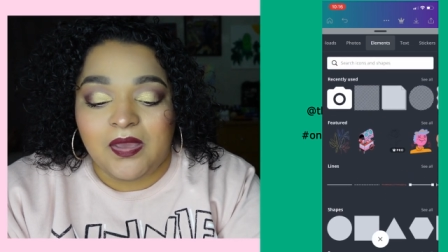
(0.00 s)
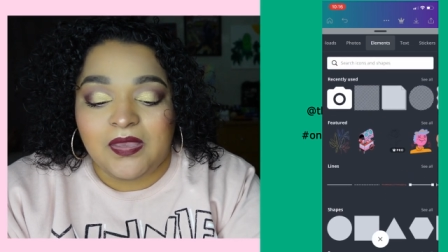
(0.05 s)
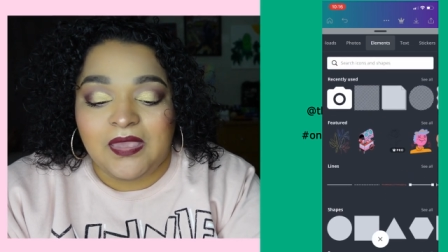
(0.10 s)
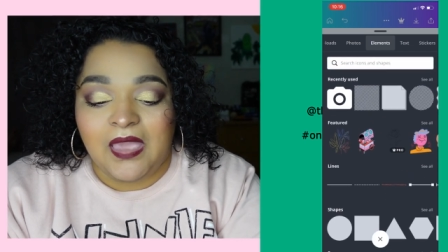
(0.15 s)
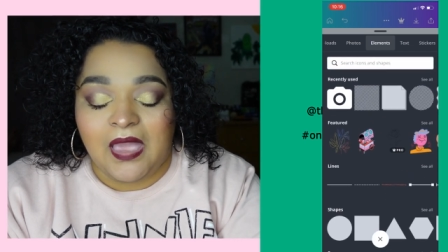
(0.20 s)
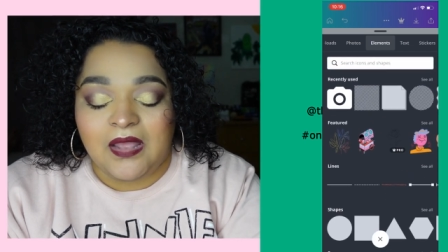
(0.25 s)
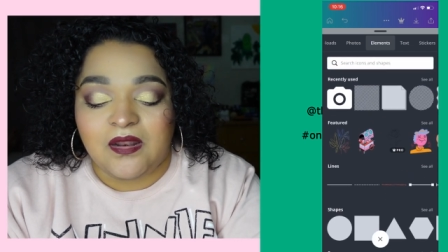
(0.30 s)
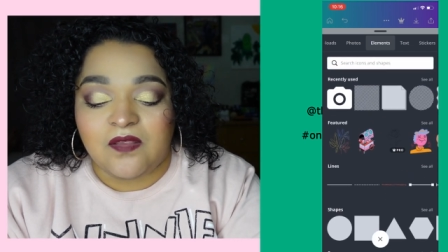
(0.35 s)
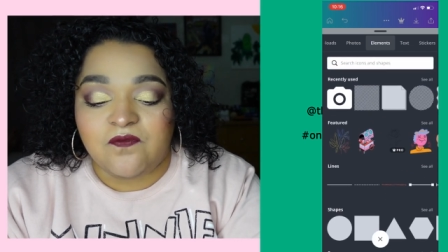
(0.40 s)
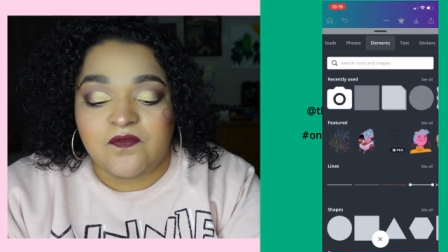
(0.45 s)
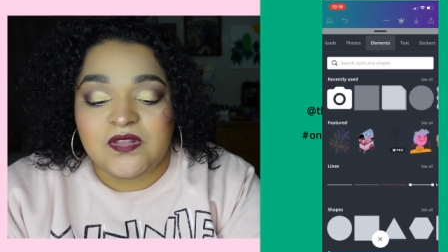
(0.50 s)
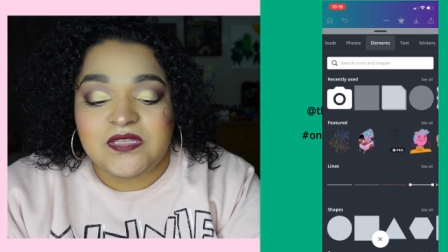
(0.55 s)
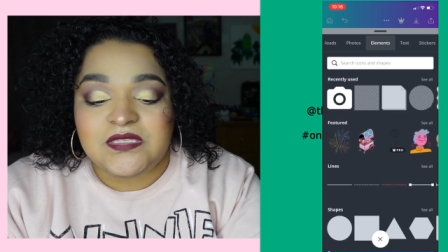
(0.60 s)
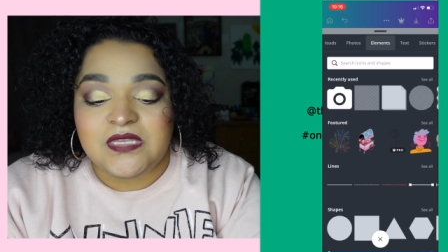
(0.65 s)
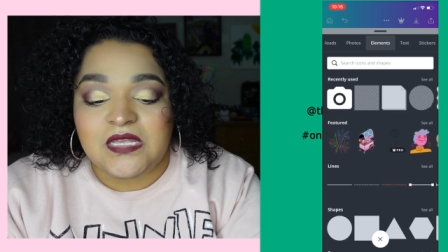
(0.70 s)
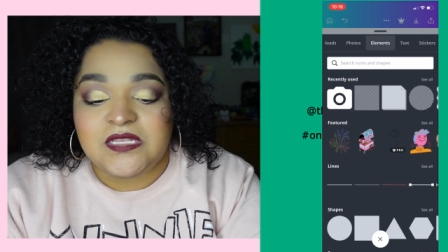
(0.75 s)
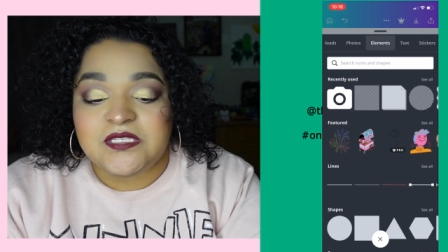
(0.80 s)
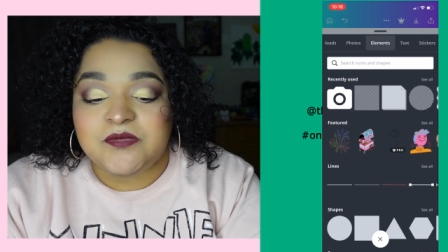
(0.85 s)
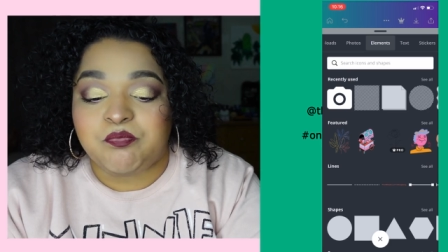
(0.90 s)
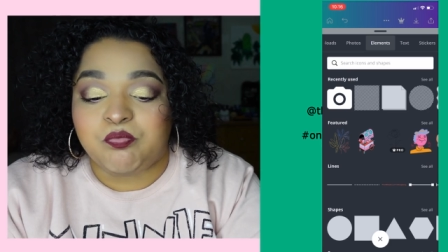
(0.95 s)
Again, if it
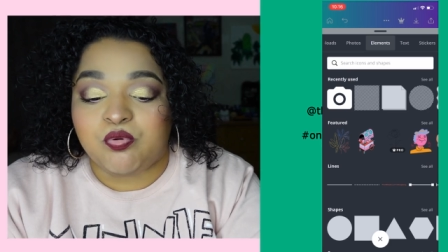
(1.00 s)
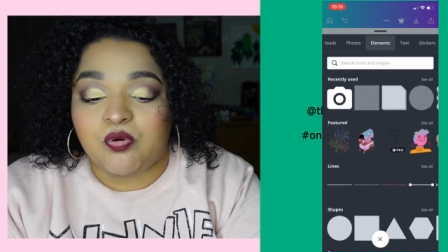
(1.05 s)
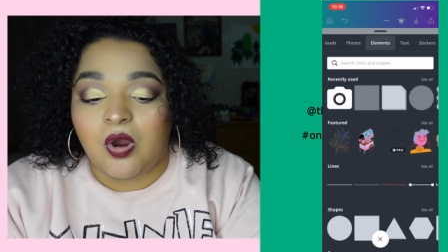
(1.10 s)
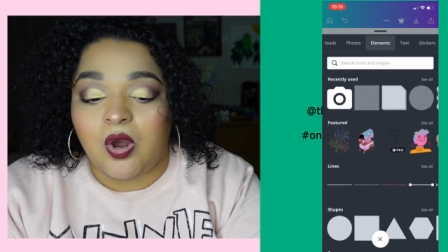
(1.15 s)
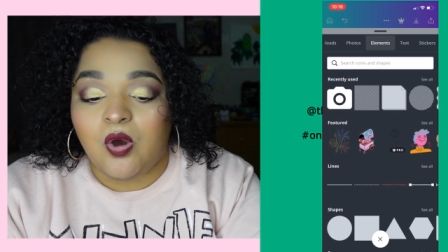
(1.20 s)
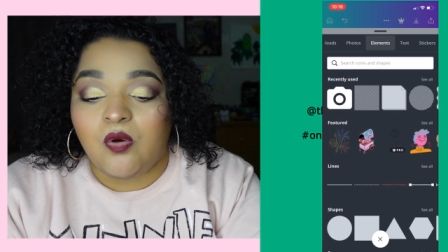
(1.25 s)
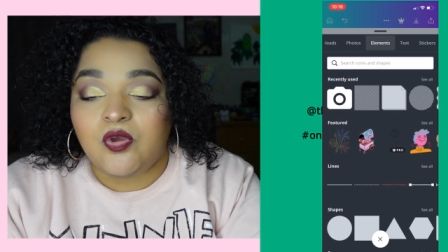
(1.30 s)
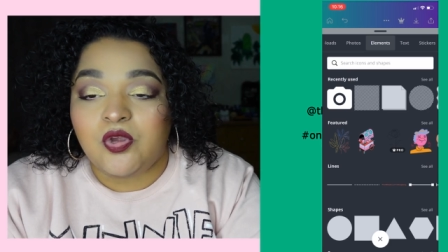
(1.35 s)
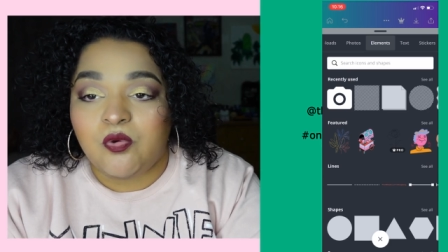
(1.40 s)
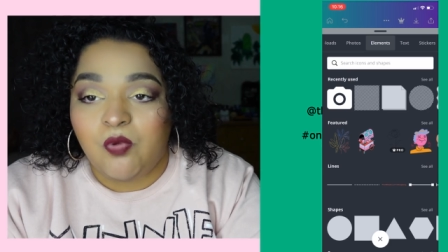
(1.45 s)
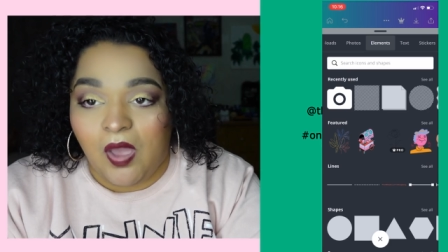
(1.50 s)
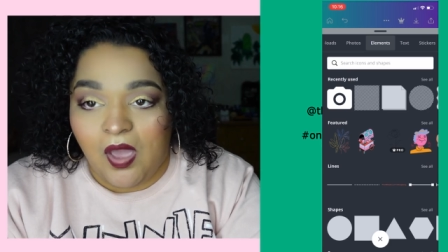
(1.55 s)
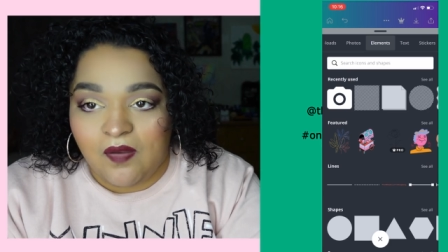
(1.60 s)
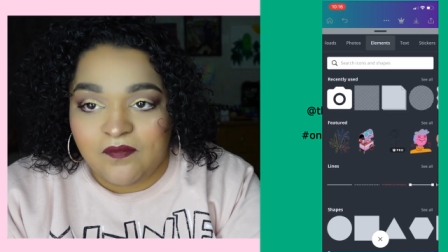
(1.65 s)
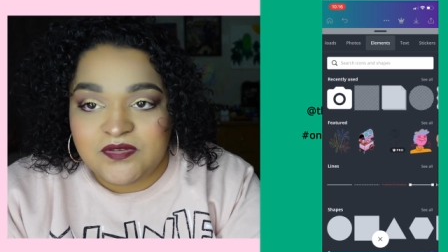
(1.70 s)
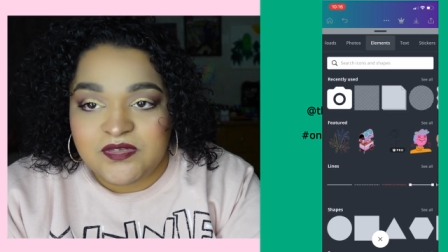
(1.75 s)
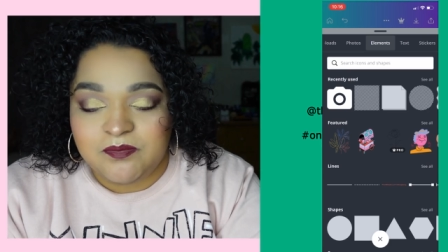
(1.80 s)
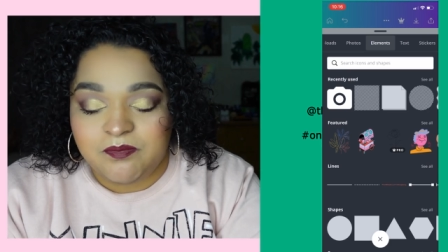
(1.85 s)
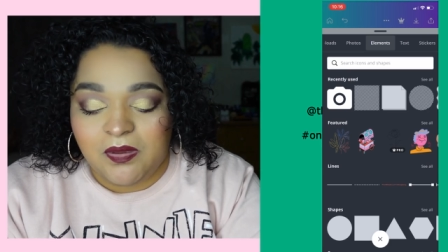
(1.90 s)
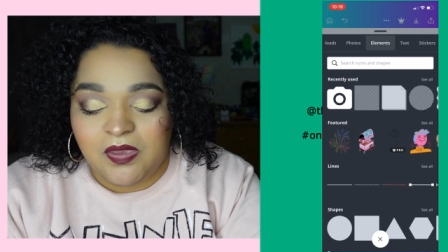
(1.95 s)
says pro, you
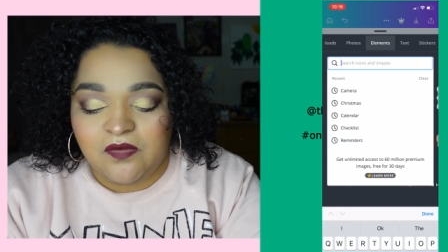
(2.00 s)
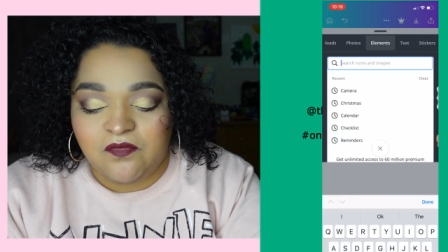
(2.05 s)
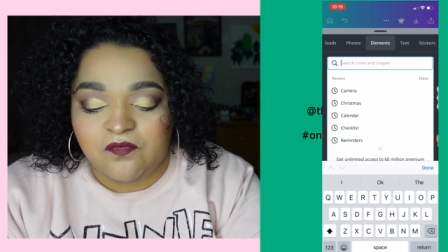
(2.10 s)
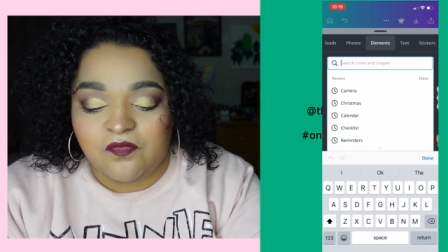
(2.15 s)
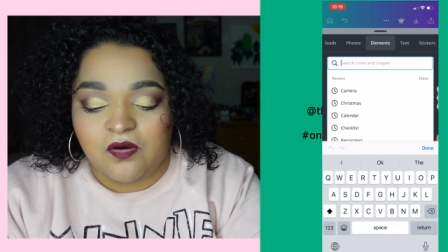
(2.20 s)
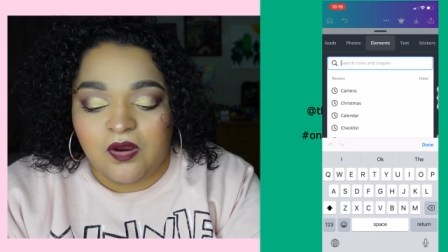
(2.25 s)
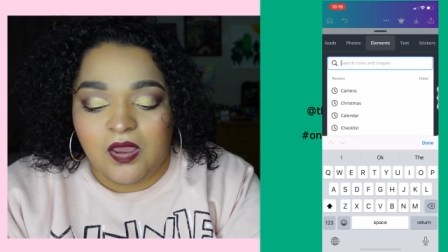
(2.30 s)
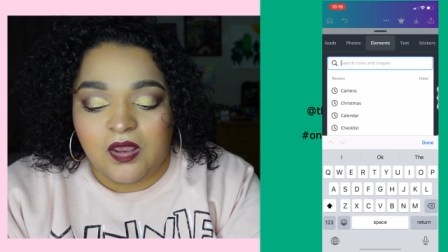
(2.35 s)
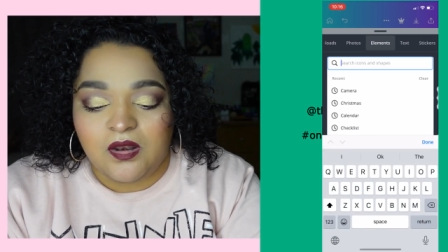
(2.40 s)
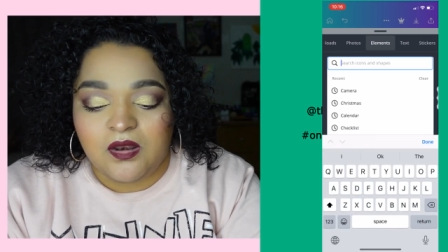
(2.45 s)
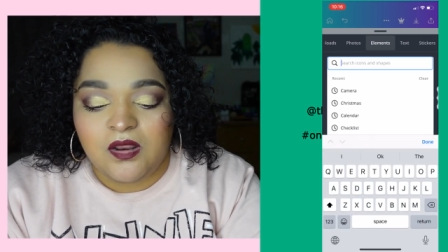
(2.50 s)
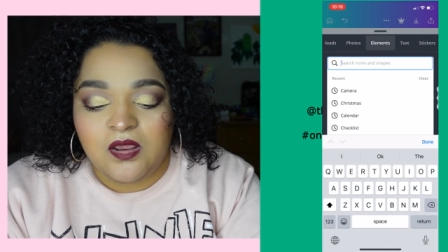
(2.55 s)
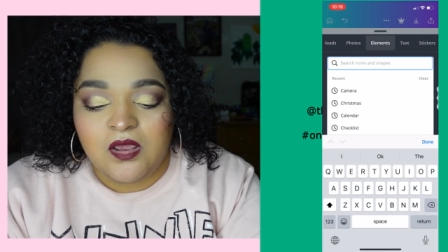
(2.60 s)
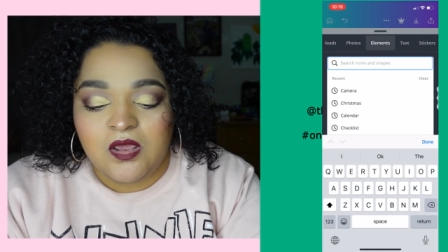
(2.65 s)
have to pay for it.